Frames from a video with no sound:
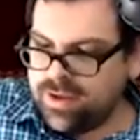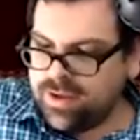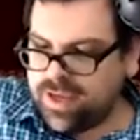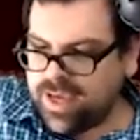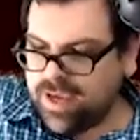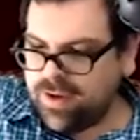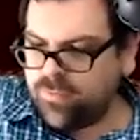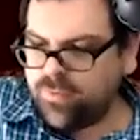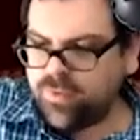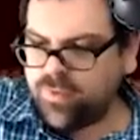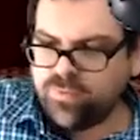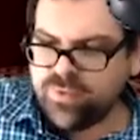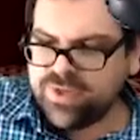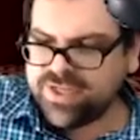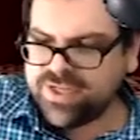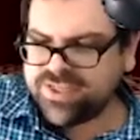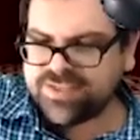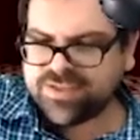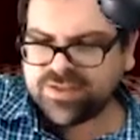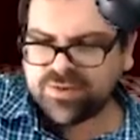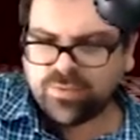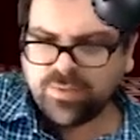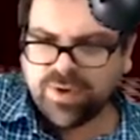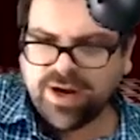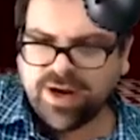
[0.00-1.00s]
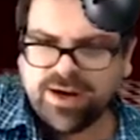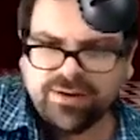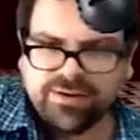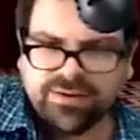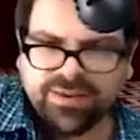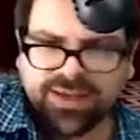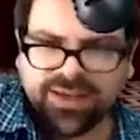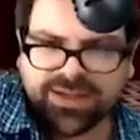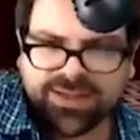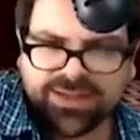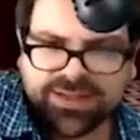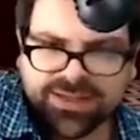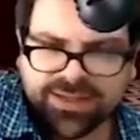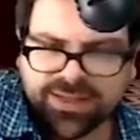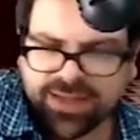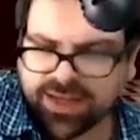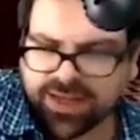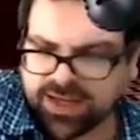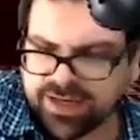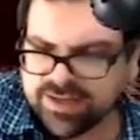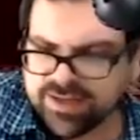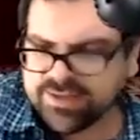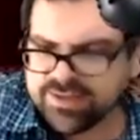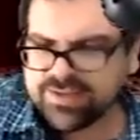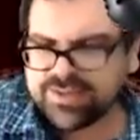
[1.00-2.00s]
And when we square these
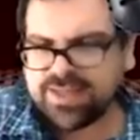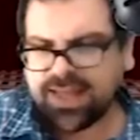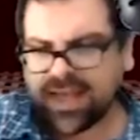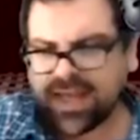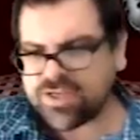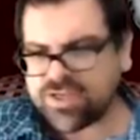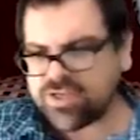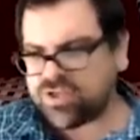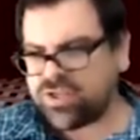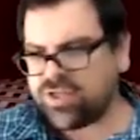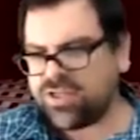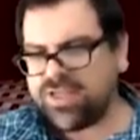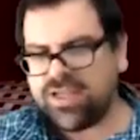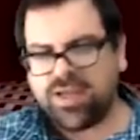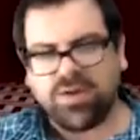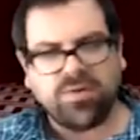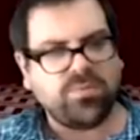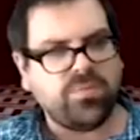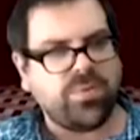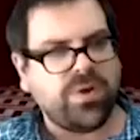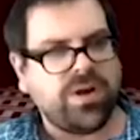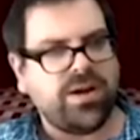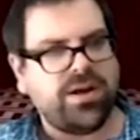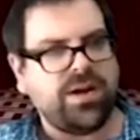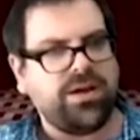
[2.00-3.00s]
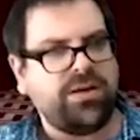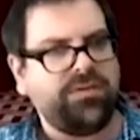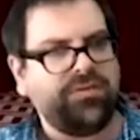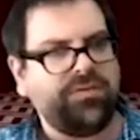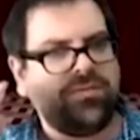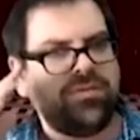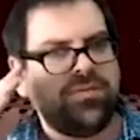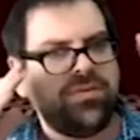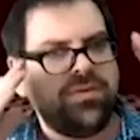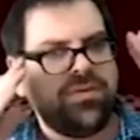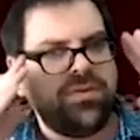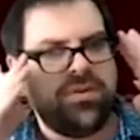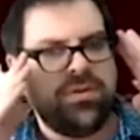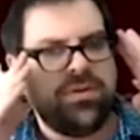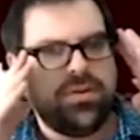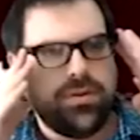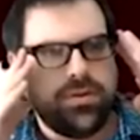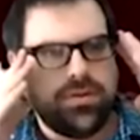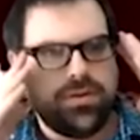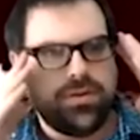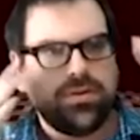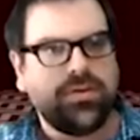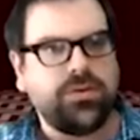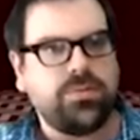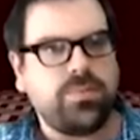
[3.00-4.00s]
things, that should get rid of
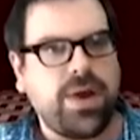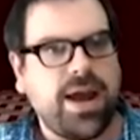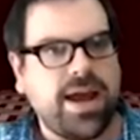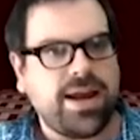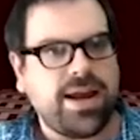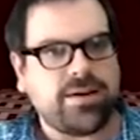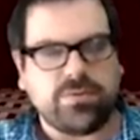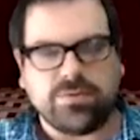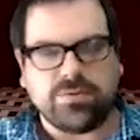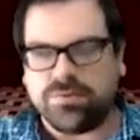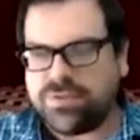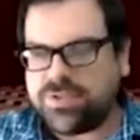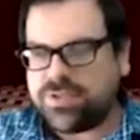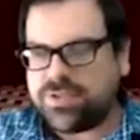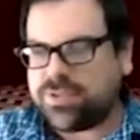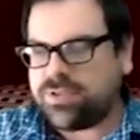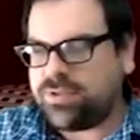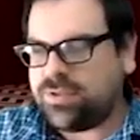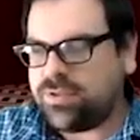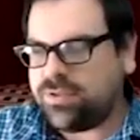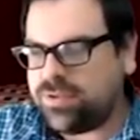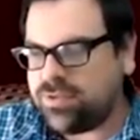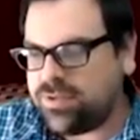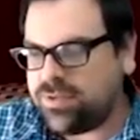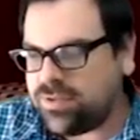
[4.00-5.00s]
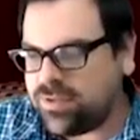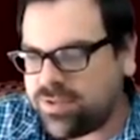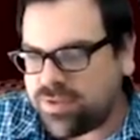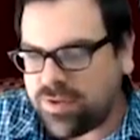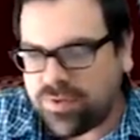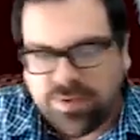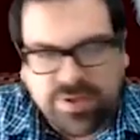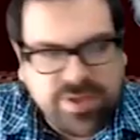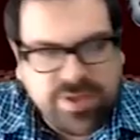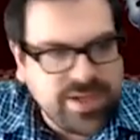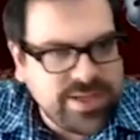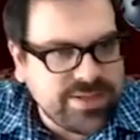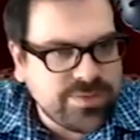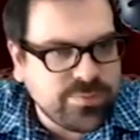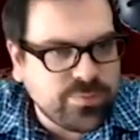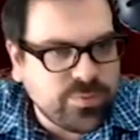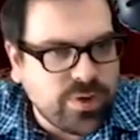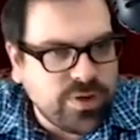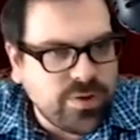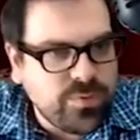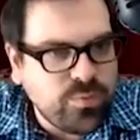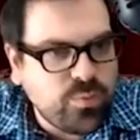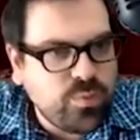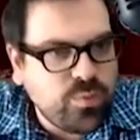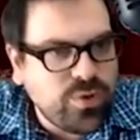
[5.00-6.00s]
the radicals. So this
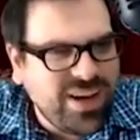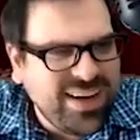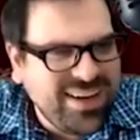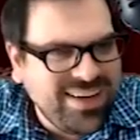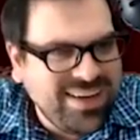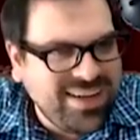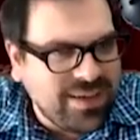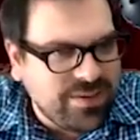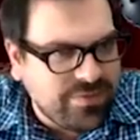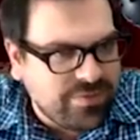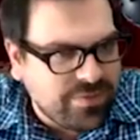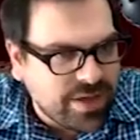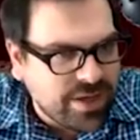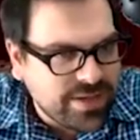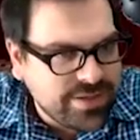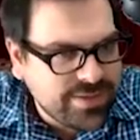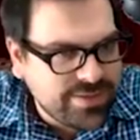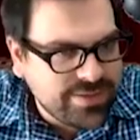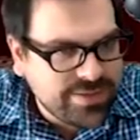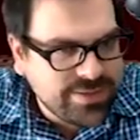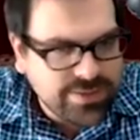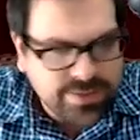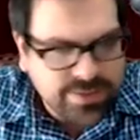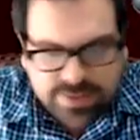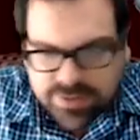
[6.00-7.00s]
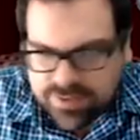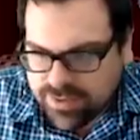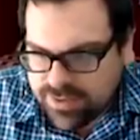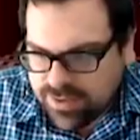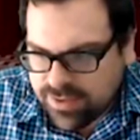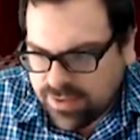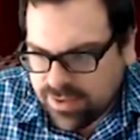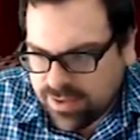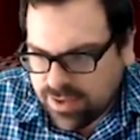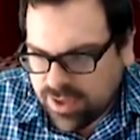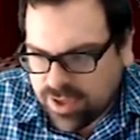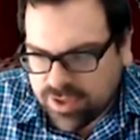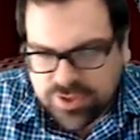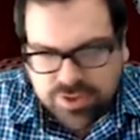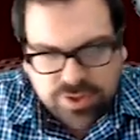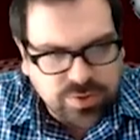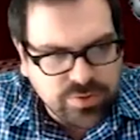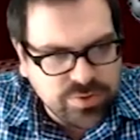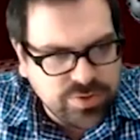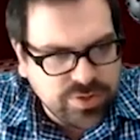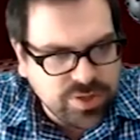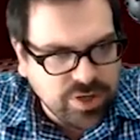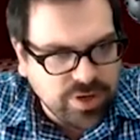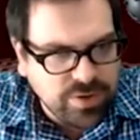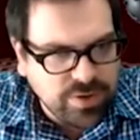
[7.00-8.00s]
one would give us a
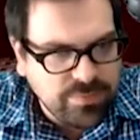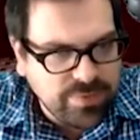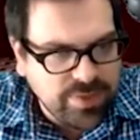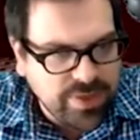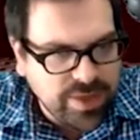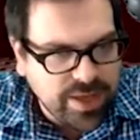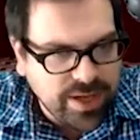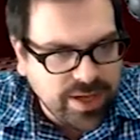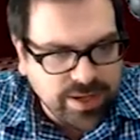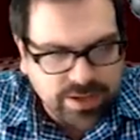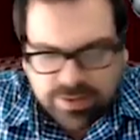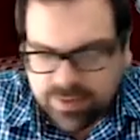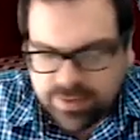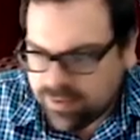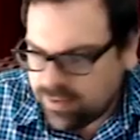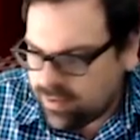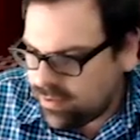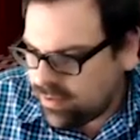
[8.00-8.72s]
two-term thing